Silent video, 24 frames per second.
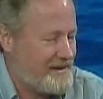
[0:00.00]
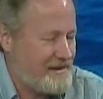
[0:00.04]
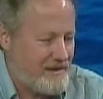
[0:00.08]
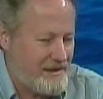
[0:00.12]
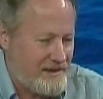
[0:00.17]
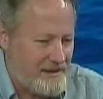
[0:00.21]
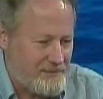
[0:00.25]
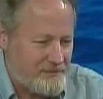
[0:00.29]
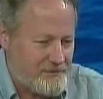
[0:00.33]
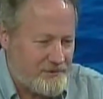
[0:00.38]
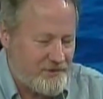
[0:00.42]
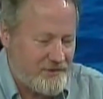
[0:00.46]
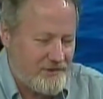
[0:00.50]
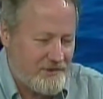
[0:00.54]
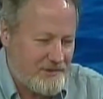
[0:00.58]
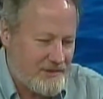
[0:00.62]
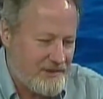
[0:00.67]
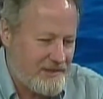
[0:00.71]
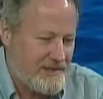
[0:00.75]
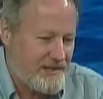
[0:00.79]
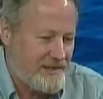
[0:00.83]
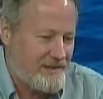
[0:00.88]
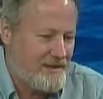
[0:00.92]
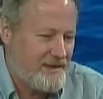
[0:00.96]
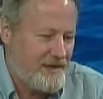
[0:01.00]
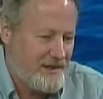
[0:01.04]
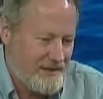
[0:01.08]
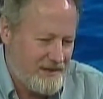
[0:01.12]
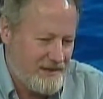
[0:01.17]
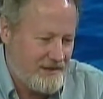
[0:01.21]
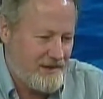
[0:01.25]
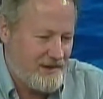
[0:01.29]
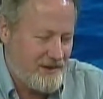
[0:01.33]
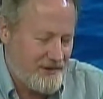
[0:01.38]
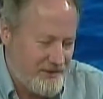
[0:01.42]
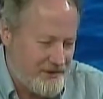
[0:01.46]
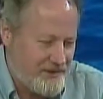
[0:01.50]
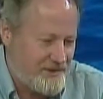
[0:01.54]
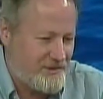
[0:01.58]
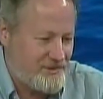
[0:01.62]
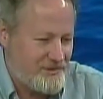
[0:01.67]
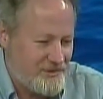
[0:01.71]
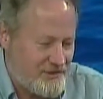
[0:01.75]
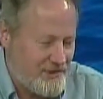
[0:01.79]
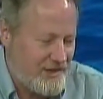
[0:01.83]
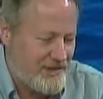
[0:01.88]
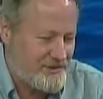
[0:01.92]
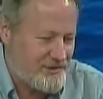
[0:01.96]
Certainly all the
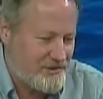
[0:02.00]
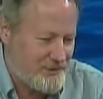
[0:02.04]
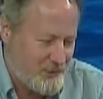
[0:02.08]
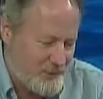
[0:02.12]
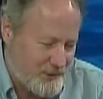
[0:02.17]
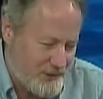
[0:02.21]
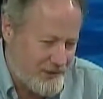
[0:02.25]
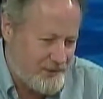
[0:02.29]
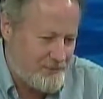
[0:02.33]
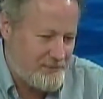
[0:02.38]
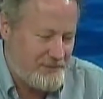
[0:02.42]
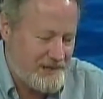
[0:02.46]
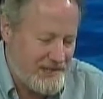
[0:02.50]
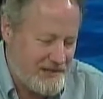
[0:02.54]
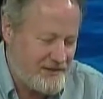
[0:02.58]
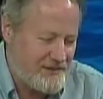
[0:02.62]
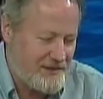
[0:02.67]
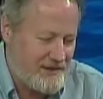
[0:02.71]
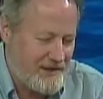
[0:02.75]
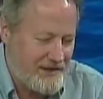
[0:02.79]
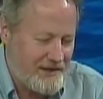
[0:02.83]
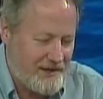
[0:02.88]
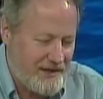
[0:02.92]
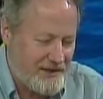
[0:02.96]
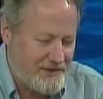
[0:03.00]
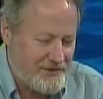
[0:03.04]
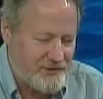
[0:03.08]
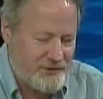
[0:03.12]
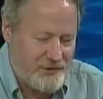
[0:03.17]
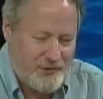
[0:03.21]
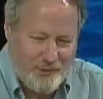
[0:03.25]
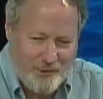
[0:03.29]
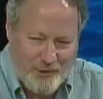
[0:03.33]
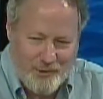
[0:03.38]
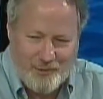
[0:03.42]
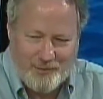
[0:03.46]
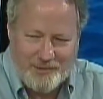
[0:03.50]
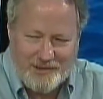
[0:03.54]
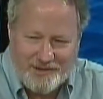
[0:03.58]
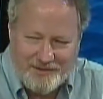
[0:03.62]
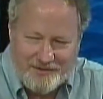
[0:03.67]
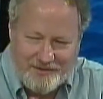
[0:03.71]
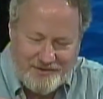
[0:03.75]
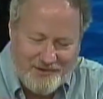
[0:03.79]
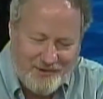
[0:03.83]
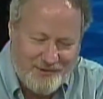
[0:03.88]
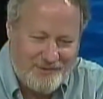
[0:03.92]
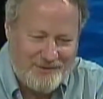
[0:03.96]
construction work being done onshore, we
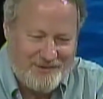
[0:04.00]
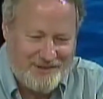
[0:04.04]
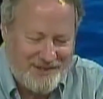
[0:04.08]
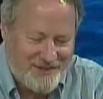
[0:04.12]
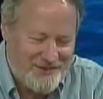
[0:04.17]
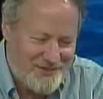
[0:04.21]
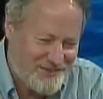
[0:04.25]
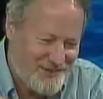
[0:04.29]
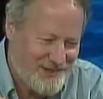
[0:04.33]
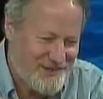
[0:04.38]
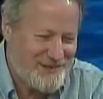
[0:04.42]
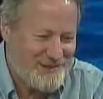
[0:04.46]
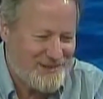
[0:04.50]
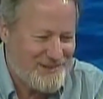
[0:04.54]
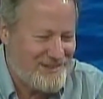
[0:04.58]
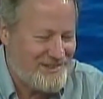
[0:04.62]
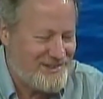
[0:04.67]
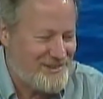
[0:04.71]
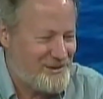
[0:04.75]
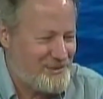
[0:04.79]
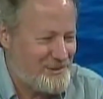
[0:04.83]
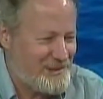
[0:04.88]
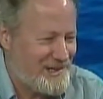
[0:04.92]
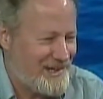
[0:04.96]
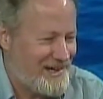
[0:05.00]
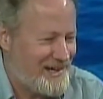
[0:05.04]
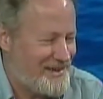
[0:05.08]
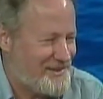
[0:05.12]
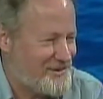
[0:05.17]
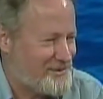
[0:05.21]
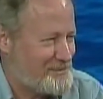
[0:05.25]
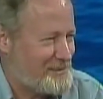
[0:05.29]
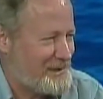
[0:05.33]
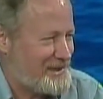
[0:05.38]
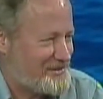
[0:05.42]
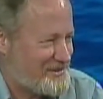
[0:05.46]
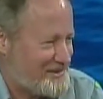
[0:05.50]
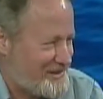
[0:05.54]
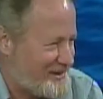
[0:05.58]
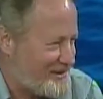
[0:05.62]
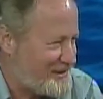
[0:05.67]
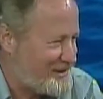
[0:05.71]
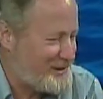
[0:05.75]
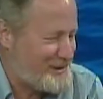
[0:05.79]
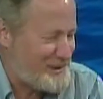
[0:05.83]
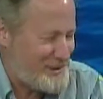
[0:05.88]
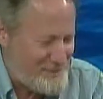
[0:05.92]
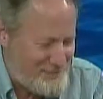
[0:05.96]
don't necessarily need to rely as much on the
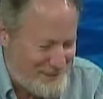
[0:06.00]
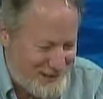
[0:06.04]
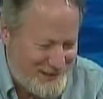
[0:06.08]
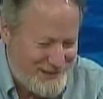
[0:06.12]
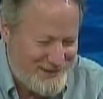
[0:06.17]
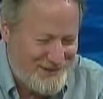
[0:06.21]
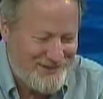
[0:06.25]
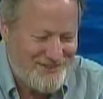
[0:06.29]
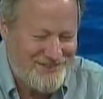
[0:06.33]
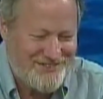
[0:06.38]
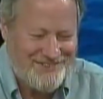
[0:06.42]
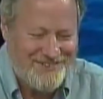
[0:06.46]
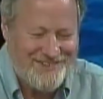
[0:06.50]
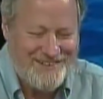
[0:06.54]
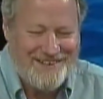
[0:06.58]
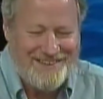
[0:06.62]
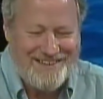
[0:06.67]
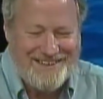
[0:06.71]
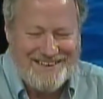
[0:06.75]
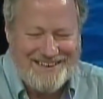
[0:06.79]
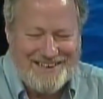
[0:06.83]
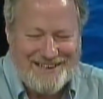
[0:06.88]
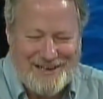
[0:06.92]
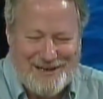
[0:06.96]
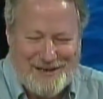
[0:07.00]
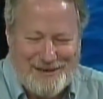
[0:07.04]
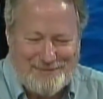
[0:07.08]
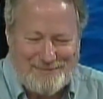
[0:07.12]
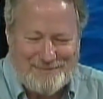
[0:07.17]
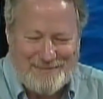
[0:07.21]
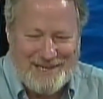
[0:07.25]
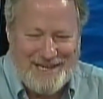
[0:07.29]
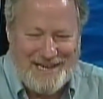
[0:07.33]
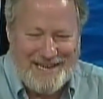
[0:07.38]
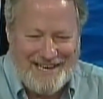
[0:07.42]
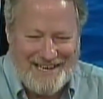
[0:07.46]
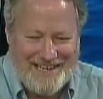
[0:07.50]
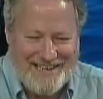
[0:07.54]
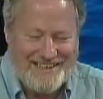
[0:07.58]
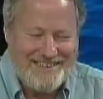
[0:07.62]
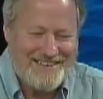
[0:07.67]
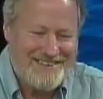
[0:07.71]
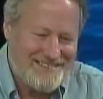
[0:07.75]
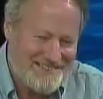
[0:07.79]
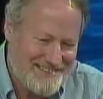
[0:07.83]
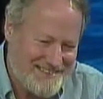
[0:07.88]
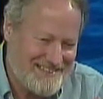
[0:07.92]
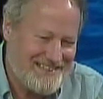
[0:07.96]
Europeans.
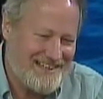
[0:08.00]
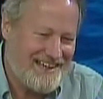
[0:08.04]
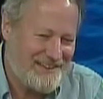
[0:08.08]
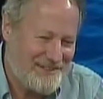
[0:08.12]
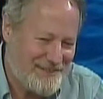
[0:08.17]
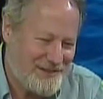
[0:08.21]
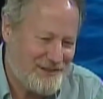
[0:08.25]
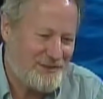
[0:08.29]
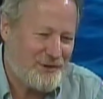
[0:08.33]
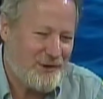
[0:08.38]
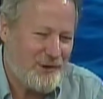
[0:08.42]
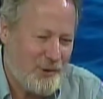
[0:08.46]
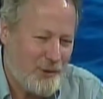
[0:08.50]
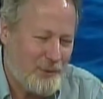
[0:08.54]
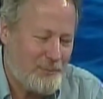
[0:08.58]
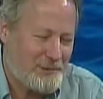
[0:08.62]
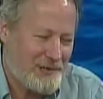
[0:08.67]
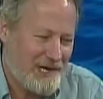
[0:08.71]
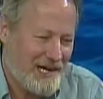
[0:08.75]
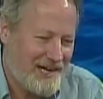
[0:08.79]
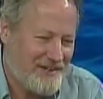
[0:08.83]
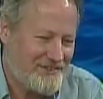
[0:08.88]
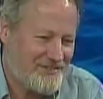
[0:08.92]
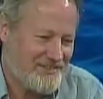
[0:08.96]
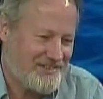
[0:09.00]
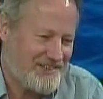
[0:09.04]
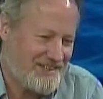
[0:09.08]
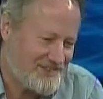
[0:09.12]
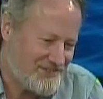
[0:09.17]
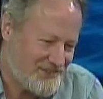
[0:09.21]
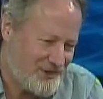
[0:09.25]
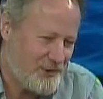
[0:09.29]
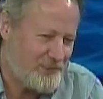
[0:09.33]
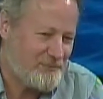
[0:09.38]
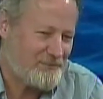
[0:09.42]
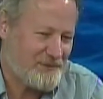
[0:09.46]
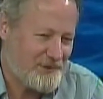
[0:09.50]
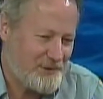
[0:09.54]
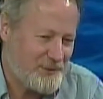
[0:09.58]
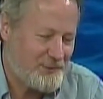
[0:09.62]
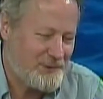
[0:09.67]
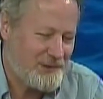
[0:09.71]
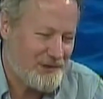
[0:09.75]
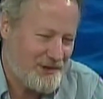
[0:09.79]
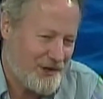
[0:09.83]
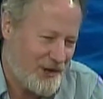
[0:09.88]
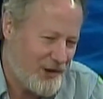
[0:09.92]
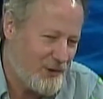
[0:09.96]
And I think the whole process hopefully
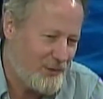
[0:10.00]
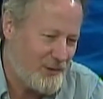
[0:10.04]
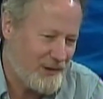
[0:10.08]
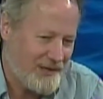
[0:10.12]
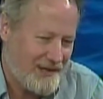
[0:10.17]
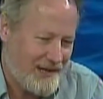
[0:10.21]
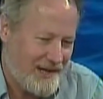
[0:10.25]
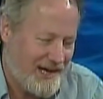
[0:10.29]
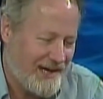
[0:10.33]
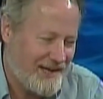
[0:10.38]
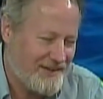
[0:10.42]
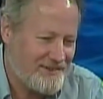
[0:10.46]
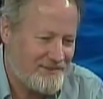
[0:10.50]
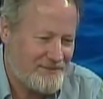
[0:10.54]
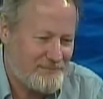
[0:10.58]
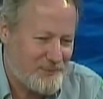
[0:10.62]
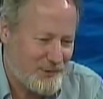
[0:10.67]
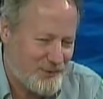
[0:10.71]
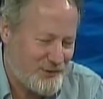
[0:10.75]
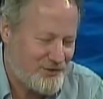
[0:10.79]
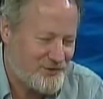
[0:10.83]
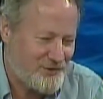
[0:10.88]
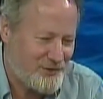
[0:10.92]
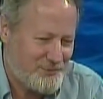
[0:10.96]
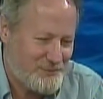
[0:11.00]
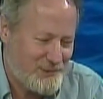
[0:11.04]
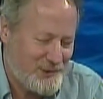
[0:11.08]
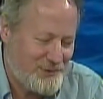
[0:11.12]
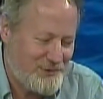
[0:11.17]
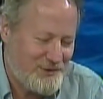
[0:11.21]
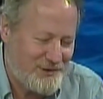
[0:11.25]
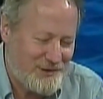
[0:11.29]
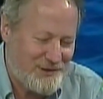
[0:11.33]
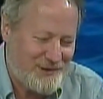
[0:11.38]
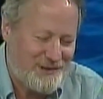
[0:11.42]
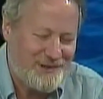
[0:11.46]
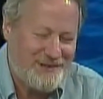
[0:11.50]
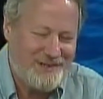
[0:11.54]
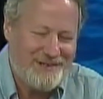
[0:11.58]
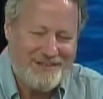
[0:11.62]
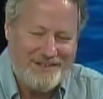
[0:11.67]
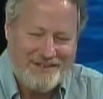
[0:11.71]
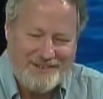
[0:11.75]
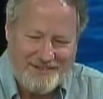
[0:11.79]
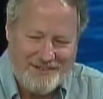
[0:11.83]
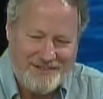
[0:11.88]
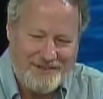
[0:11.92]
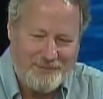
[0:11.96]
will go a lot more smoother
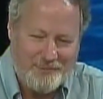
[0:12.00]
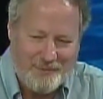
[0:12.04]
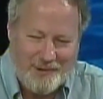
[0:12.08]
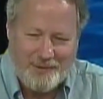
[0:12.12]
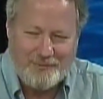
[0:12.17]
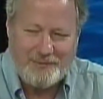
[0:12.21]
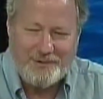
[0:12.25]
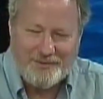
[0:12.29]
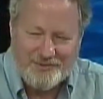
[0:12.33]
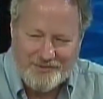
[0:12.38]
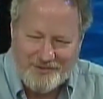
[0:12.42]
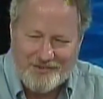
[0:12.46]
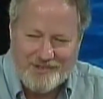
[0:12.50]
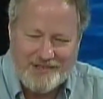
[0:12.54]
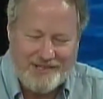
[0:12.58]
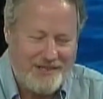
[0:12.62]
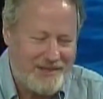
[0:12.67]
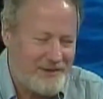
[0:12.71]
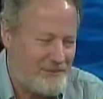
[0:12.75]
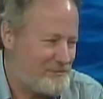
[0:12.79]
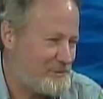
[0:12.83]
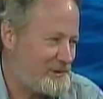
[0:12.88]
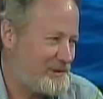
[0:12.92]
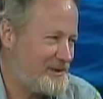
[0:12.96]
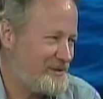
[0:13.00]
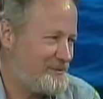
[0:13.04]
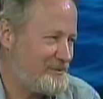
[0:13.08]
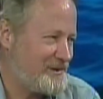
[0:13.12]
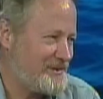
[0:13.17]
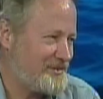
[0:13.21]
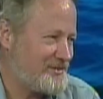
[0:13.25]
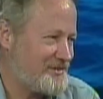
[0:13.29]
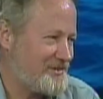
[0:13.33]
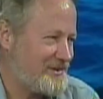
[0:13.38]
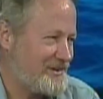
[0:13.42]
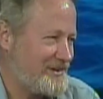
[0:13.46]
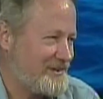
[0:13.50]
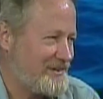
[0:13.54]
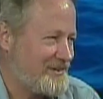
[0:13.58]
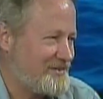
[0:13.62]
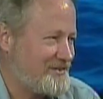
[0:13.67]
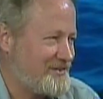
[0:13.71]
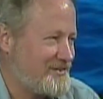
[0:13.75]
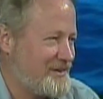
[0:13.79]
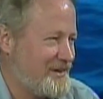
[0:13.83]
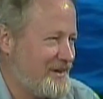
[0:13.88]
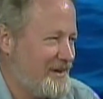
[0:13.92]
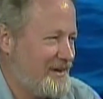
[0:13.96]
than what we've seen in previous
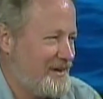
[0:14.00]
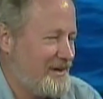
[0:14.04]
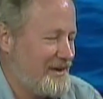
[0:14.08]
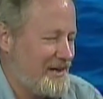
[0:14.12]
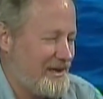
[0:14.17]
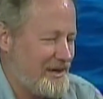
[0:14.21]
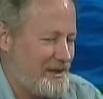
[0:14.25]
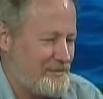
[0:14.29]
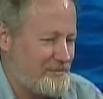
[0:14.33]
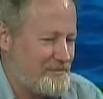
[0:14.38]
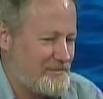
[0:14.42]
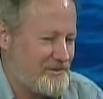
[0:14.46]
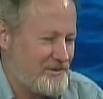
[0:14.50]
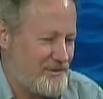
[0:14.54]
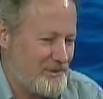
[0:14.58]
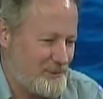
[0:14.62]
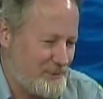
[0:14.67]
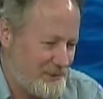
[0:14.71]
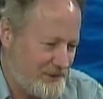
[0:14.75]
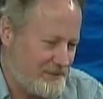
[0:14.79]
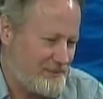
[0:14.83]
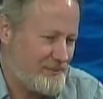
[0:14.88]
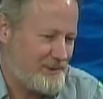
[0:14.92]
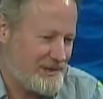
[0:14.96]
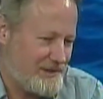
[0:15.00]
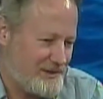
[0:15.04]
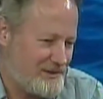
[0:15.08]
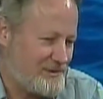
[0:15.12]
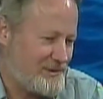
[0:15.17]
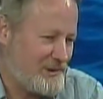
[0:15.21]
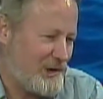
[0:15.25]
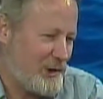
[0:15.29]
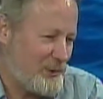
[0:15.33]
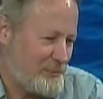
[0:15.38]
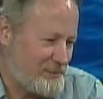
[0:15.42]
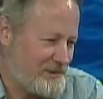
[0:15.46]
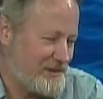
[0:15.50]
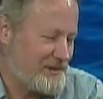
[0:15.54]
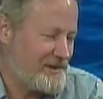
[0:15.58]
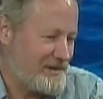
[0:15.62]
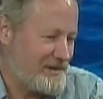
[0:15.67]
years. So we do hope that